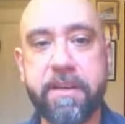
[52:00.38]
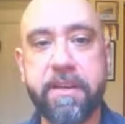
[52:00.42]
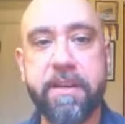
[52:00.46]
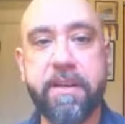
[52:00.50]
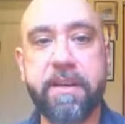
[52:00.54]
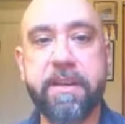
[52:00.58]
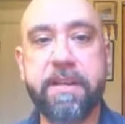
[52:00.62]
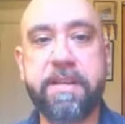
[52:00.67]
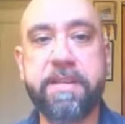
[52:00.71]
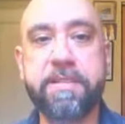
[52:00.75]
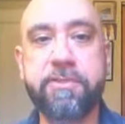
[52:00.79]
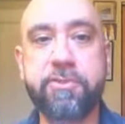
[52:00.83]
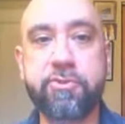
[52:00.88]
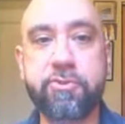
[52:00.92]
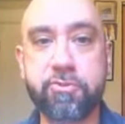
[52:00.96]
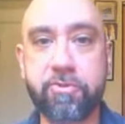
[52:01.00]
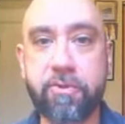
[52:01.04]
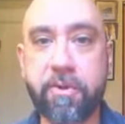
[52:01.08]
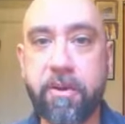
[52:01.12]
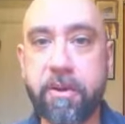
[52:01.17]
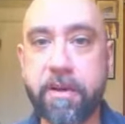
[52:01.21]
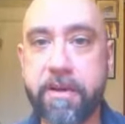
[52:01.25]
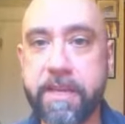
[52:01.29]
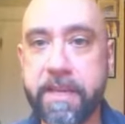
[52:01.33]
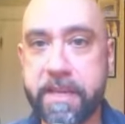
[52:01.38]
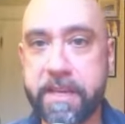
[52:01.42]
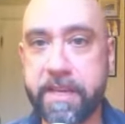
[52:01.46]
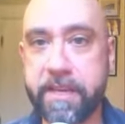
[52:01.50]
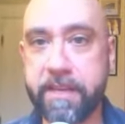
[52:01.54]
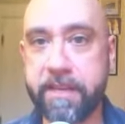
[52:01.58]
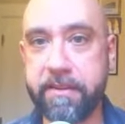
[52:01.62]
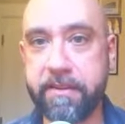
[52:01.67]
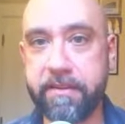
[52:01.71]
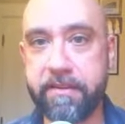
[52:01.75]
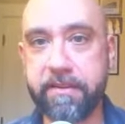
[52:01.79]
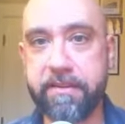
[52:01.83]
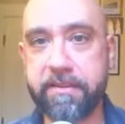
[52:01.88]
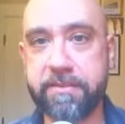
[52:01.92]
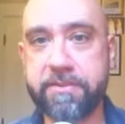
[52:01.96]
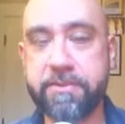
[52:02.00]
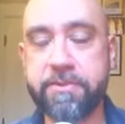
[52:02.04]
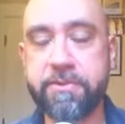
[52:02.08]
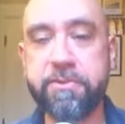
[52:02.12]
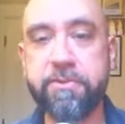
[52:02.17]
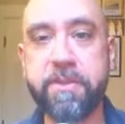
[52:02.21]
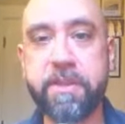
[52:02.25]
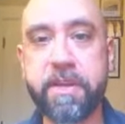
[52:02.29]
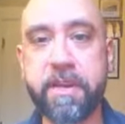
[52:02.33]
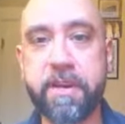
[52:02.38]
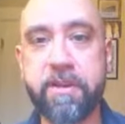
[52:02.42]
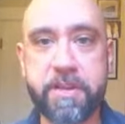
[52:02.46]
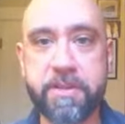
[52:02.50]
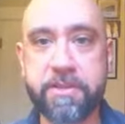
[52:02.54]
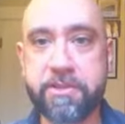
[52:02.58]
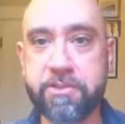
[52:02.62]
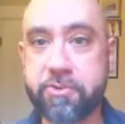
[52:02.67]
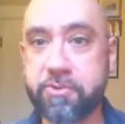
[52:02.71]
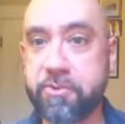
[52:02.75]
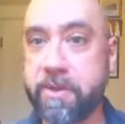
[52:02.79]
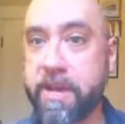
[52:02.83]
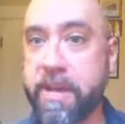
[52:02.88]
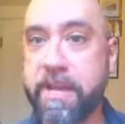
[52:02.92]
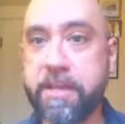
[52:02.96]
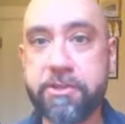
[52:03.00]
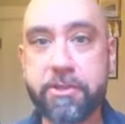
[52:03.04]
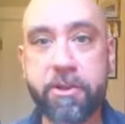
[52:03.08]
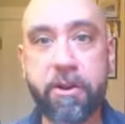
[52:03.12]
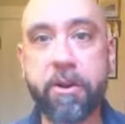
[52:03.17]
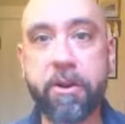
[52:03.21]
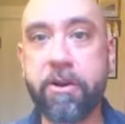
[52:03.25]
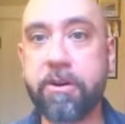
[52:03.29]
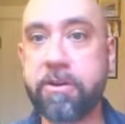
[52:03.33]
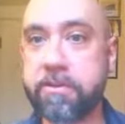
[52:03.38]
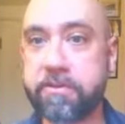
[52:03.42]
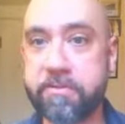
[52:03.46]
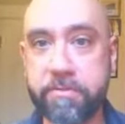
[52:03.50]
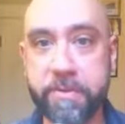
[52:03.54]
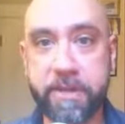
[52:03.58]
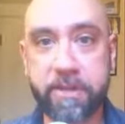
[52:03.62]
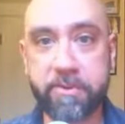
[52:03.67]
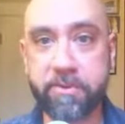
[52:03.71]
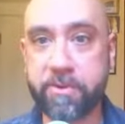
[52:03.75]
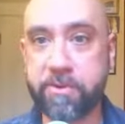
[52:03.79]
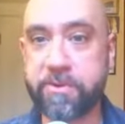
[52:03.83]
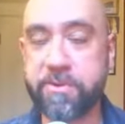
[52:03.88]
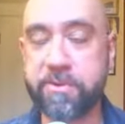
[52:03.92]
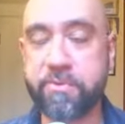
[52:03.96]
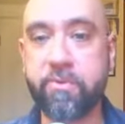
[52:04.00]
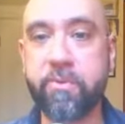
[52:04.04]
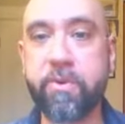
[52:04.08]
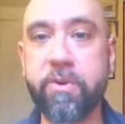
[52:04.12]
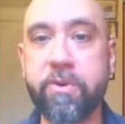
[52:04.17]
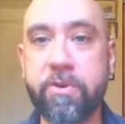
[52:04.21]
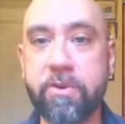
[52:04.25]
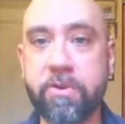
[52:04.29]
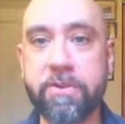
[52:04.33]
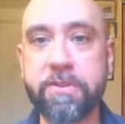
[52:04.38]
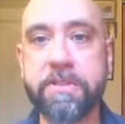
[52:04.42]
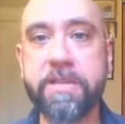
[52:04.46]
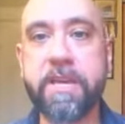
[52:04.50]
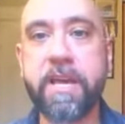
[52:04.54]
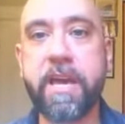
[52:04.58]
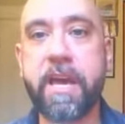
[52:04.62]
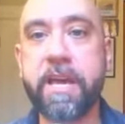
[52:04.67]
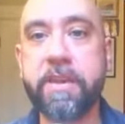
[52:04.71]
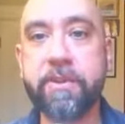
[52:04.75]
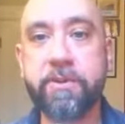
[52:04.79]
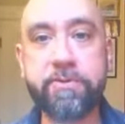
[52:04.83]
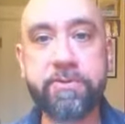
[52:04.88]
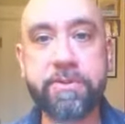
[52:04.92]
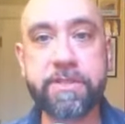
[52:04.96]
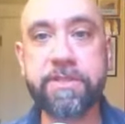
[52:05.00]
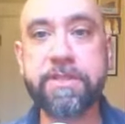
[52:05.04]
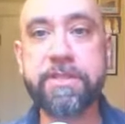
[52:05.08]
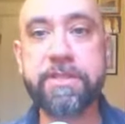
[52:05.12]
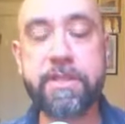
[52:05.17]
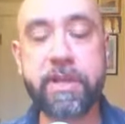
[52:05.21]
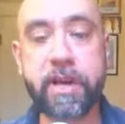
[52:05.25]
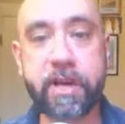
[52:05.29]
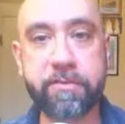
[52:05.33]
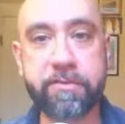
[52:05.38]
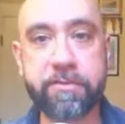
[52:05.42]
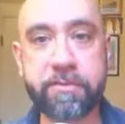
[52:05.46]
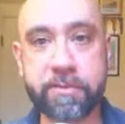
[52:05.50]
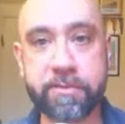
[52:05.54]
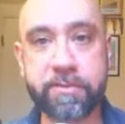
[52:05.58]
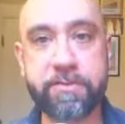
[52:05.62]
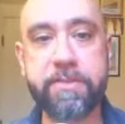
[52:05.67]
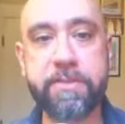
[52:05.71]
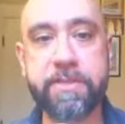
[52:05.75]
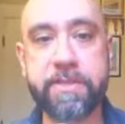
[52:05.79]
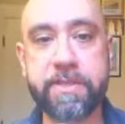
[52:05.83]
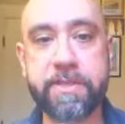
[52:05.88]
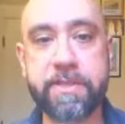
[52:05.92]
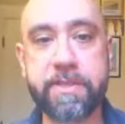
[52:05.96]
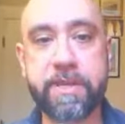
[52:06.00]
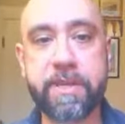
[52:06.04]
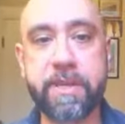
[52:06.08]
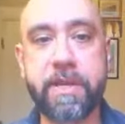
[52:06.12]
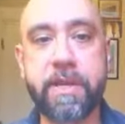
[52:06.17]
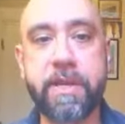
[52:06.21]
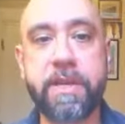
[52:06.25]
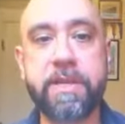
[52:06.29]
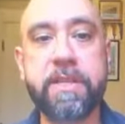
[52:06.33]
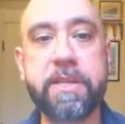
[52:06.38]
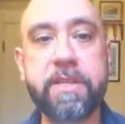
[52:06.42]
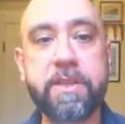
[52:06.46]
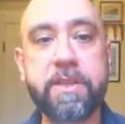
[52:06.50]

is drawn in to their strange Hall of Mirrors world, and who discovers that the